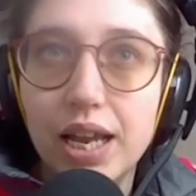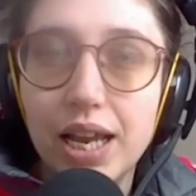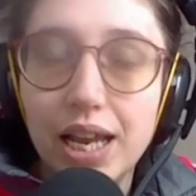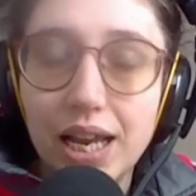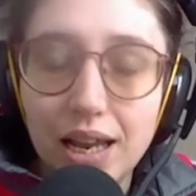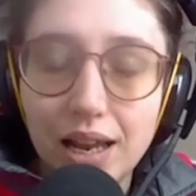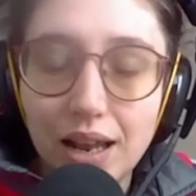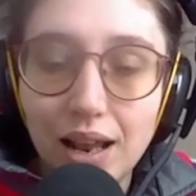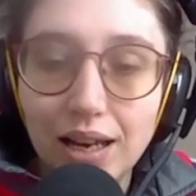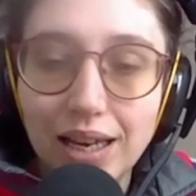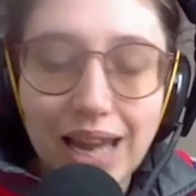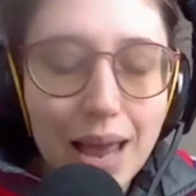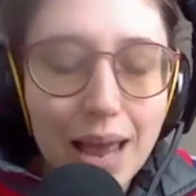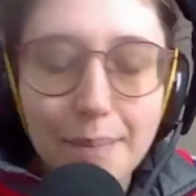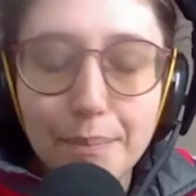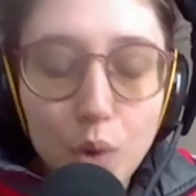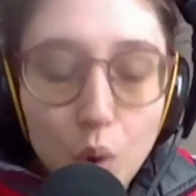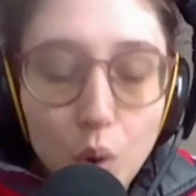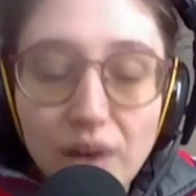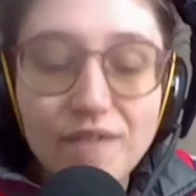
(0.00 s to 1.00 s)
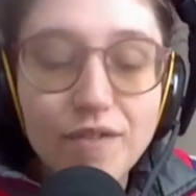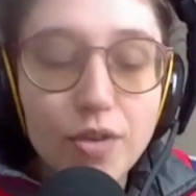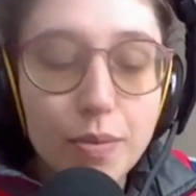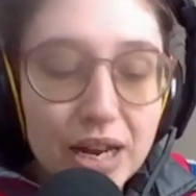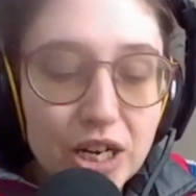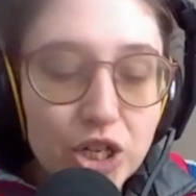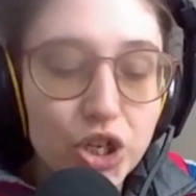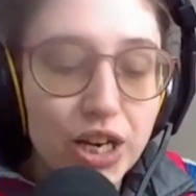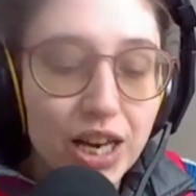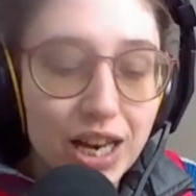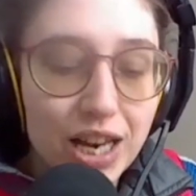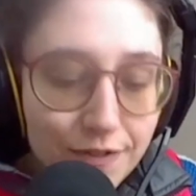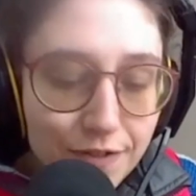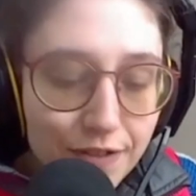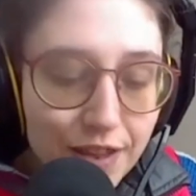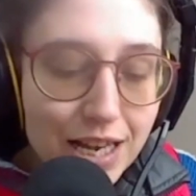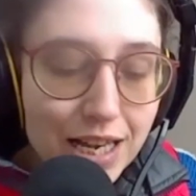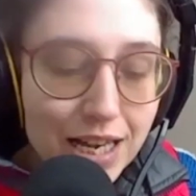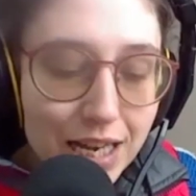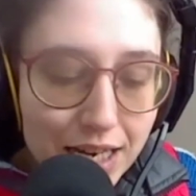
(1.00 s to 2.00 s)
get more information if
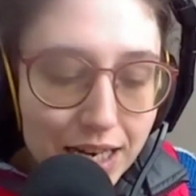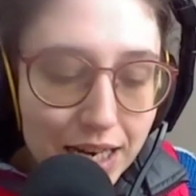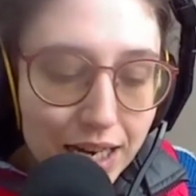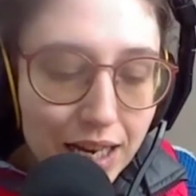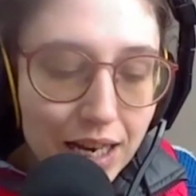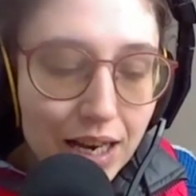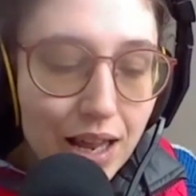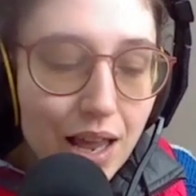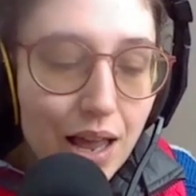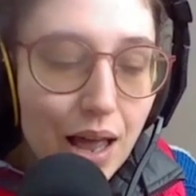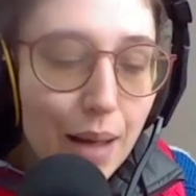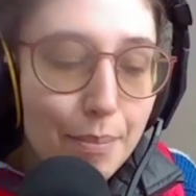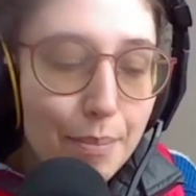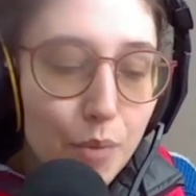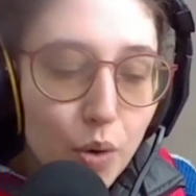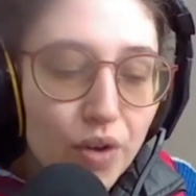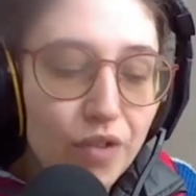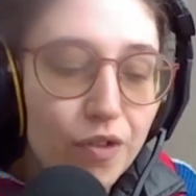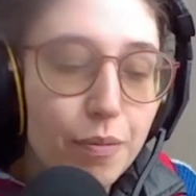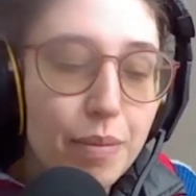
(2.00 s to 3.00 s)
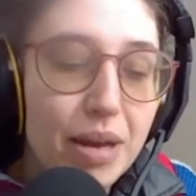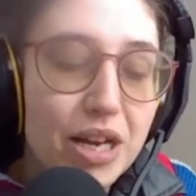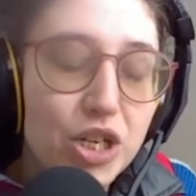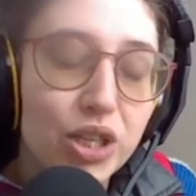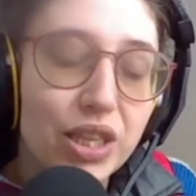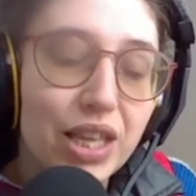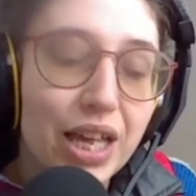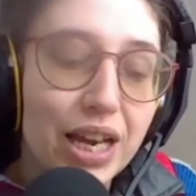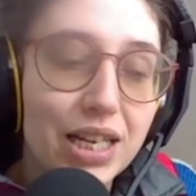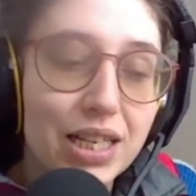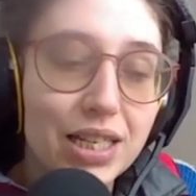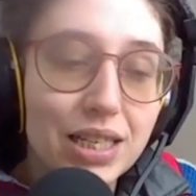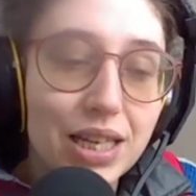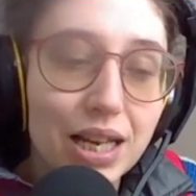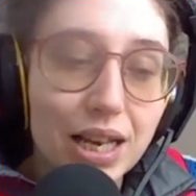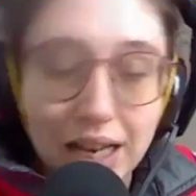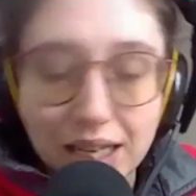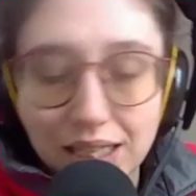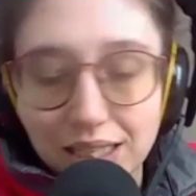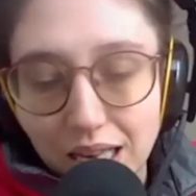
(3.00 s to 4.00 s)
they need it, and more information that is
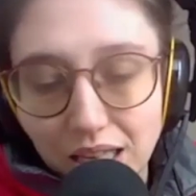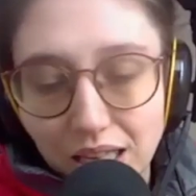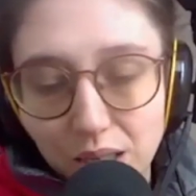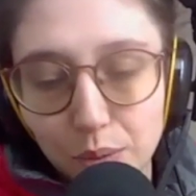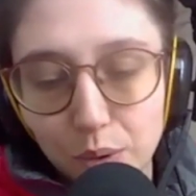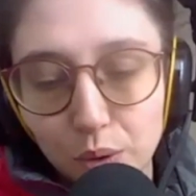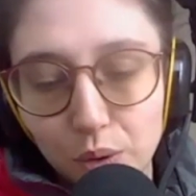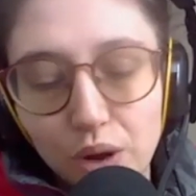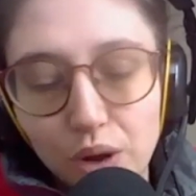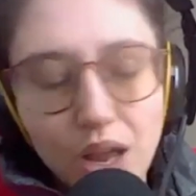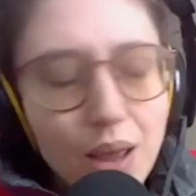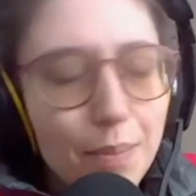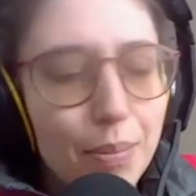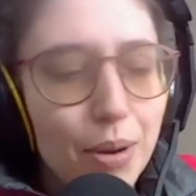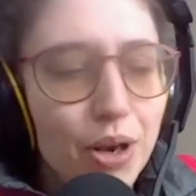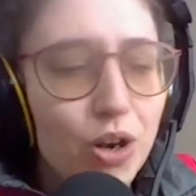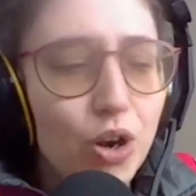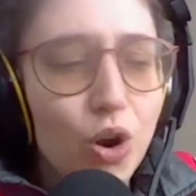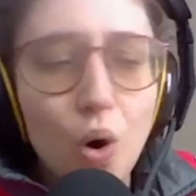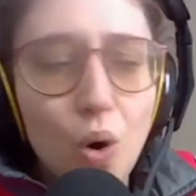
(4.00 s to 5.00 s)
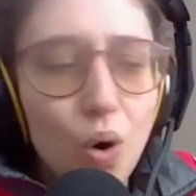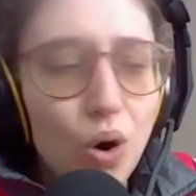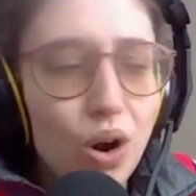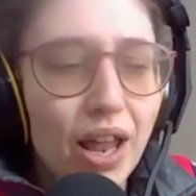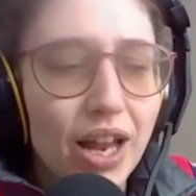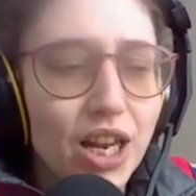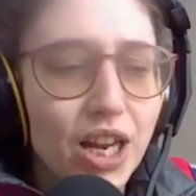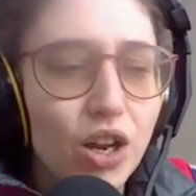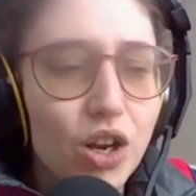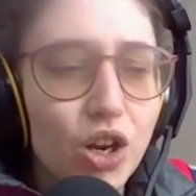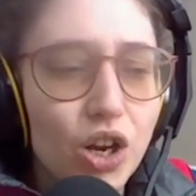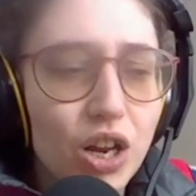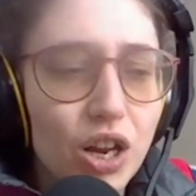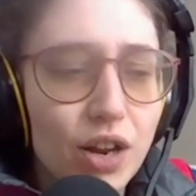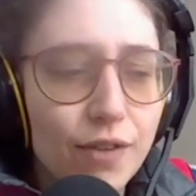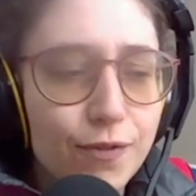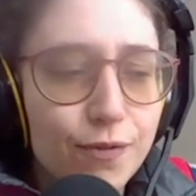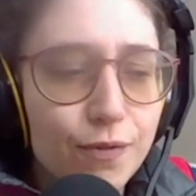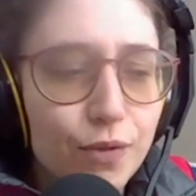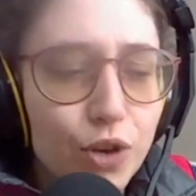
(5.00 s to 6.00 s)
still accessible, but not like,
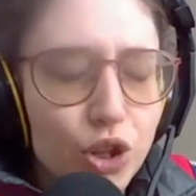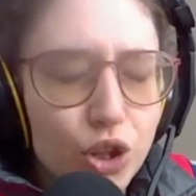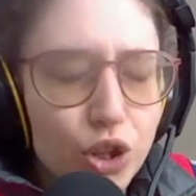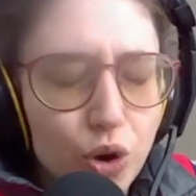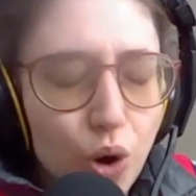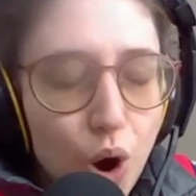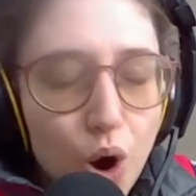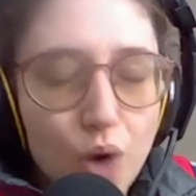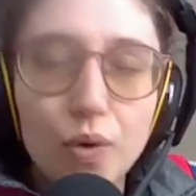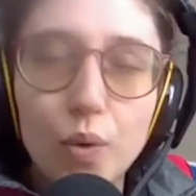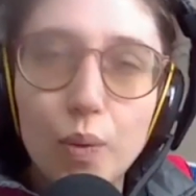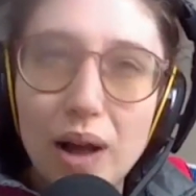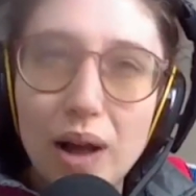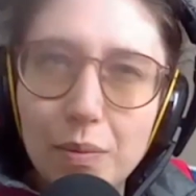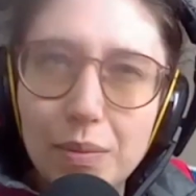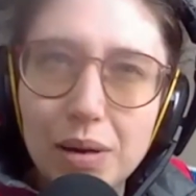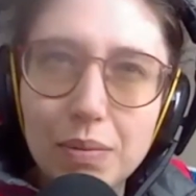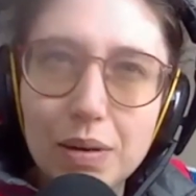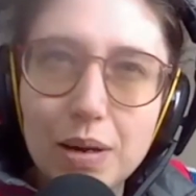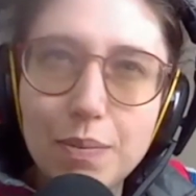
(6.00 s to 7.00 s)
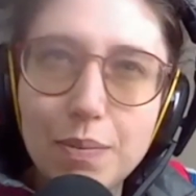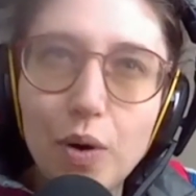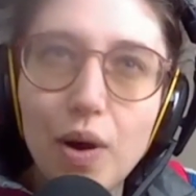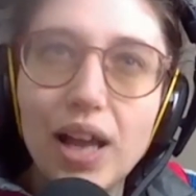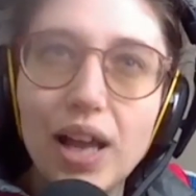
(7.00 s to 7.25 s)
if not overwhelming people.